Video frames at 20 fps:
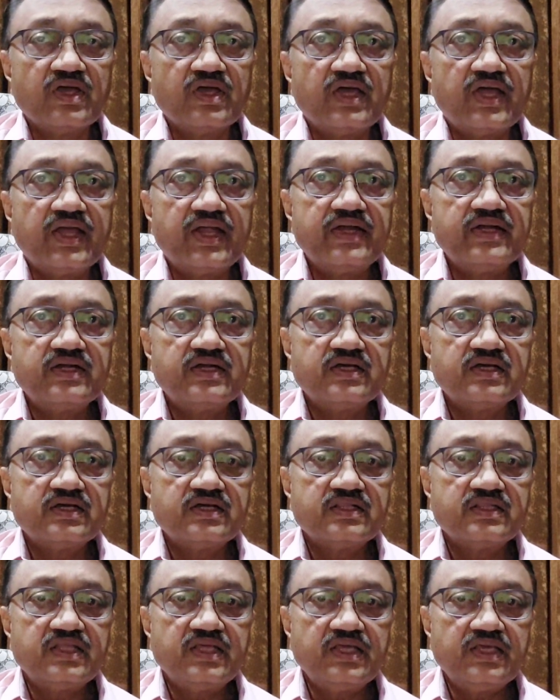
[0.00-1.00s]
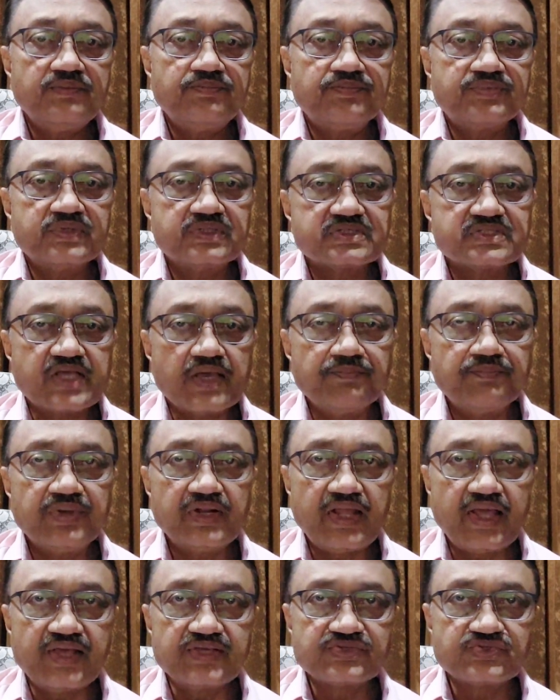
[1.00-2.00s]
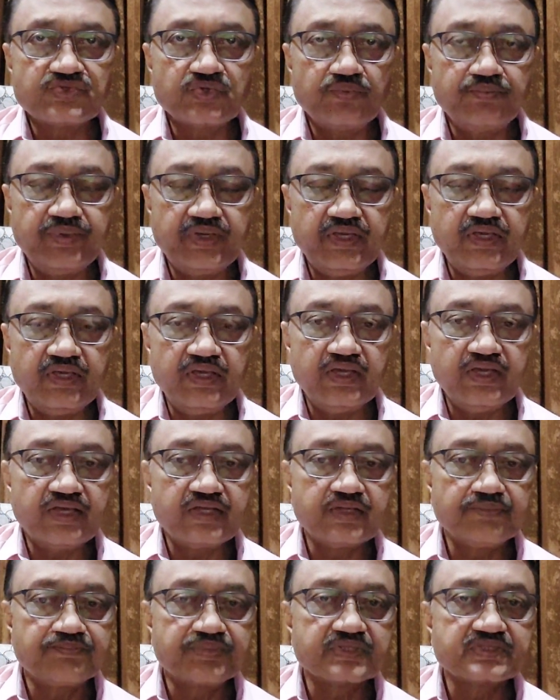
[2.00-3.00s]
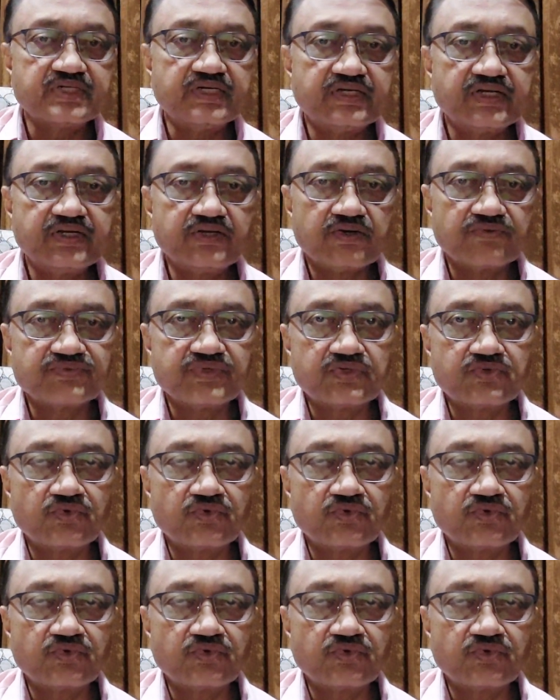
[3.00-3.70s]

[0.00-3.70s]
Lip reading: And the sample has to be a representative of the